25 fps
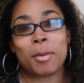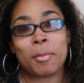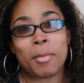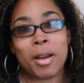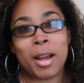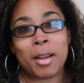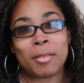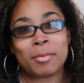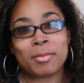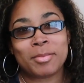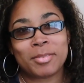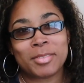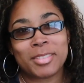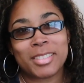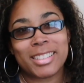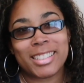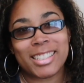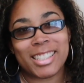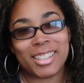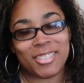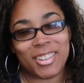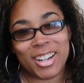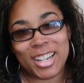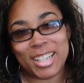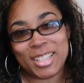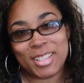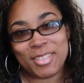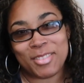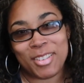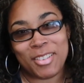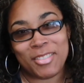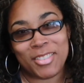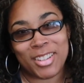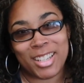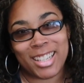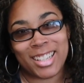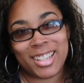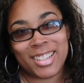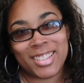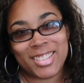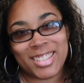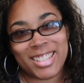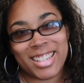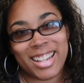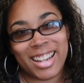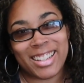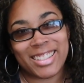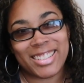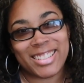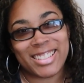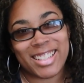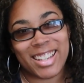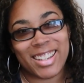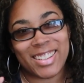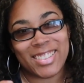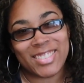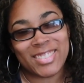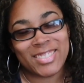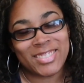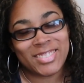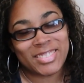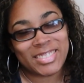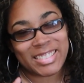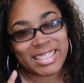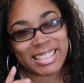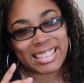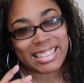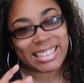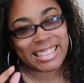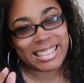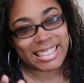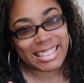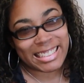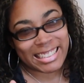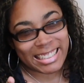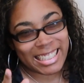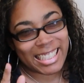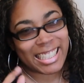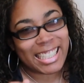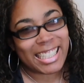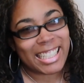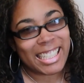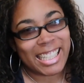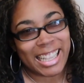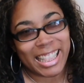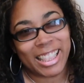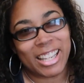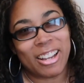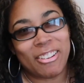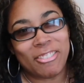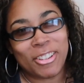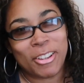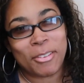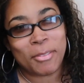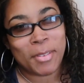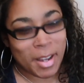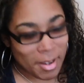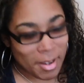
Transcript: my mom, she watches my videos now, so love you,